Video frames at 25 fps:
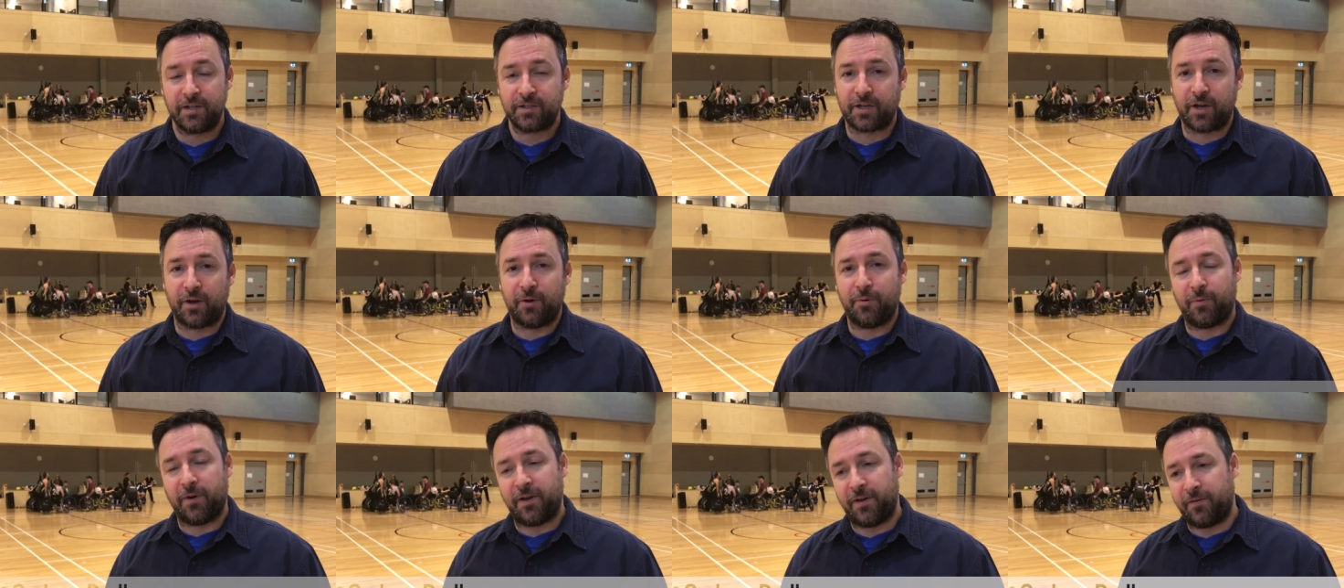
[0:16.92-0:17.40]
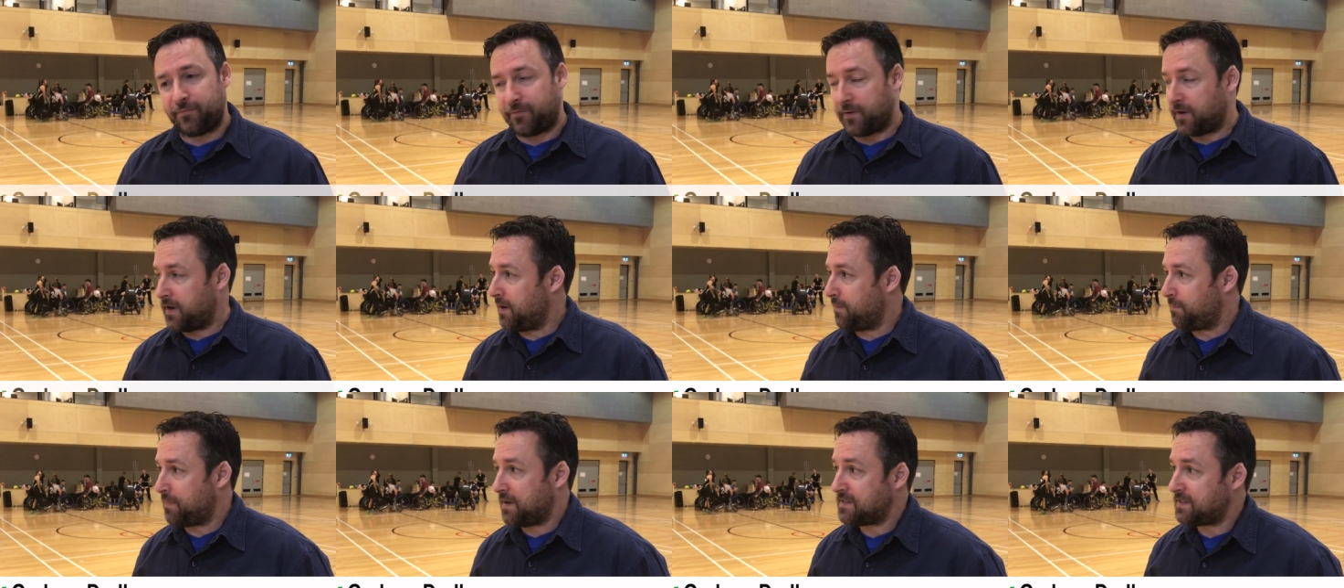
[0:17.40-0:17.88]
So we've
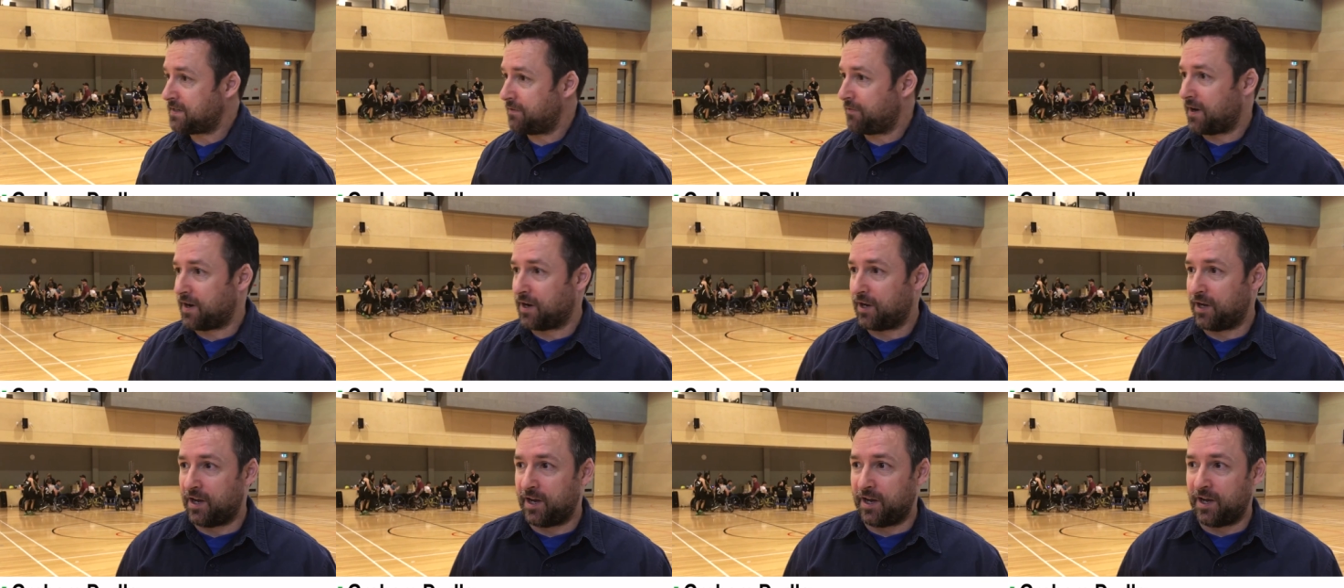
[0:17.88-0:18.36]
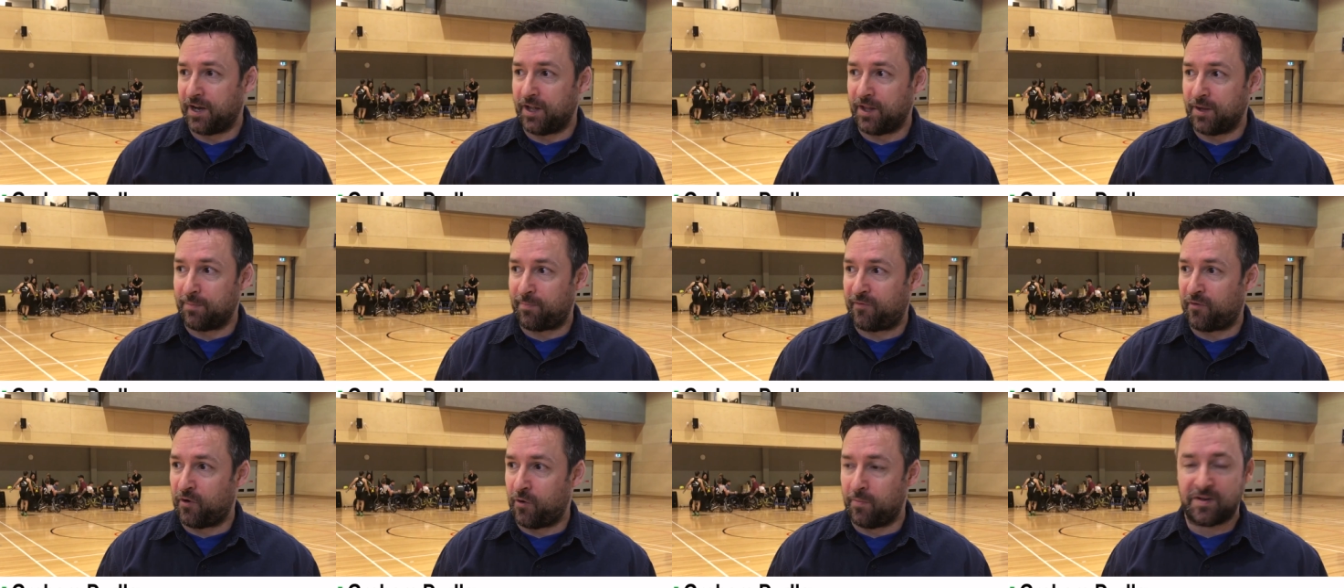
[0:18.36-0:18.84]
uh, basically run a,
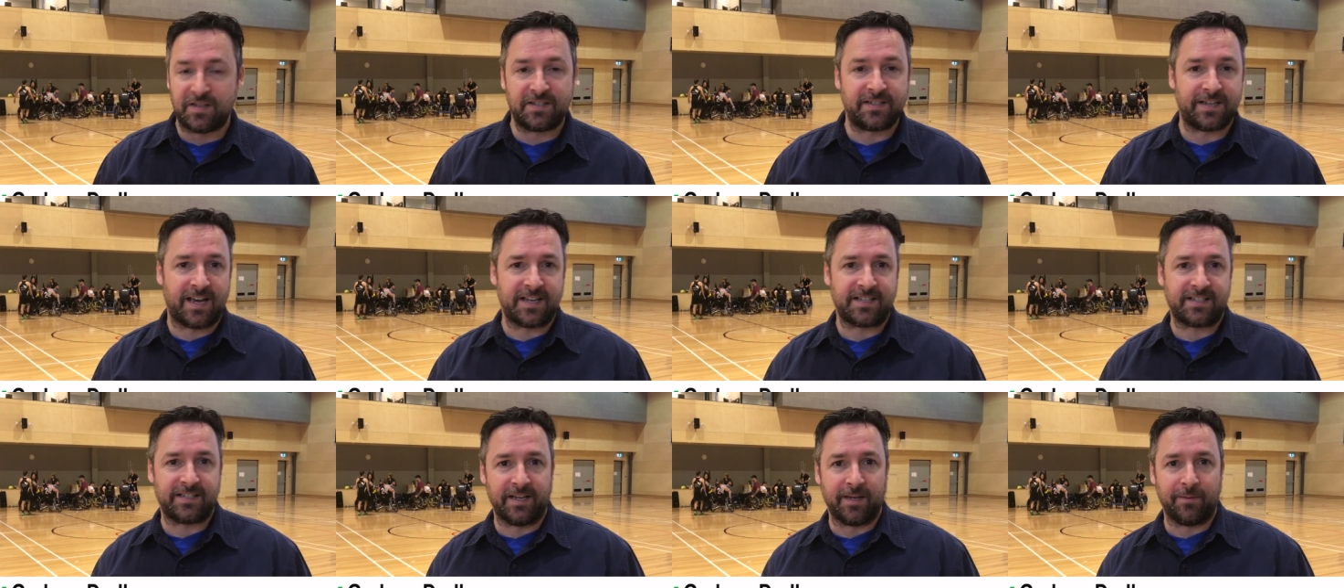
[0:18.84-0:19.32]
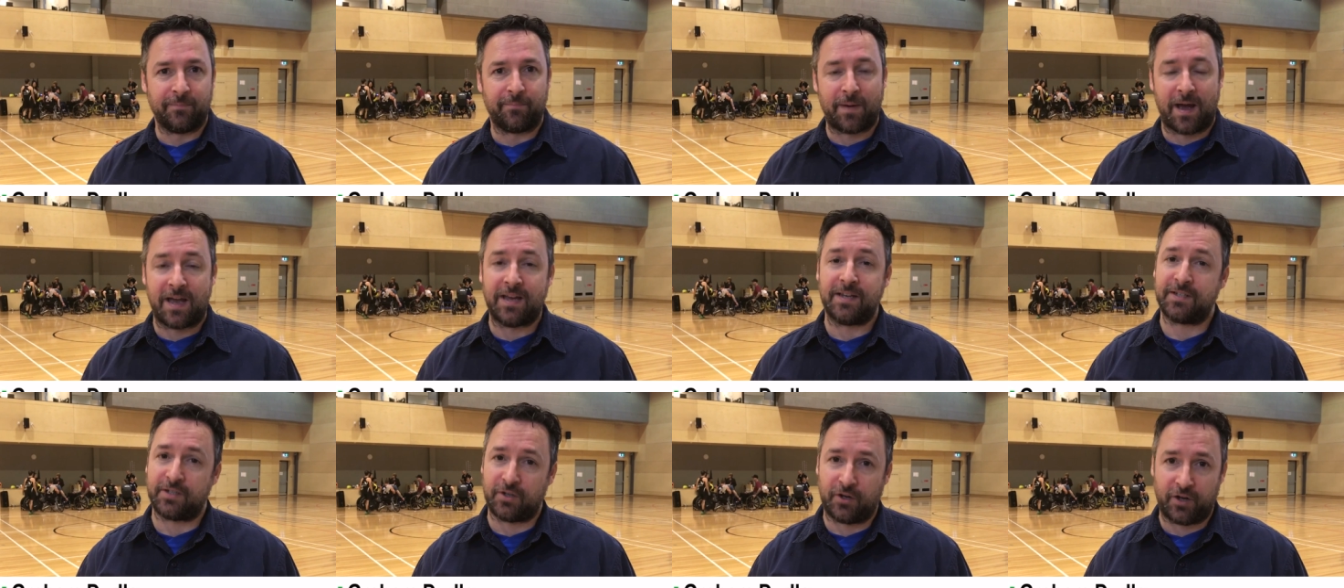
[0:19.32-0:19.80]
the performance testing
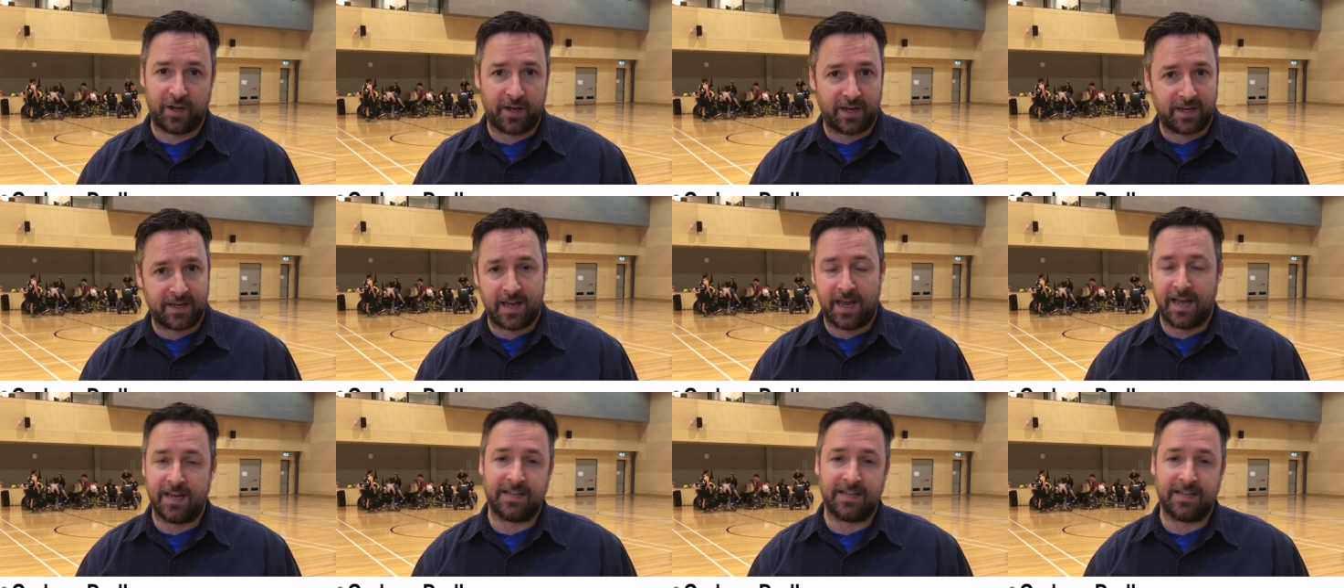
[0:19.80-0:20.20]
based on a,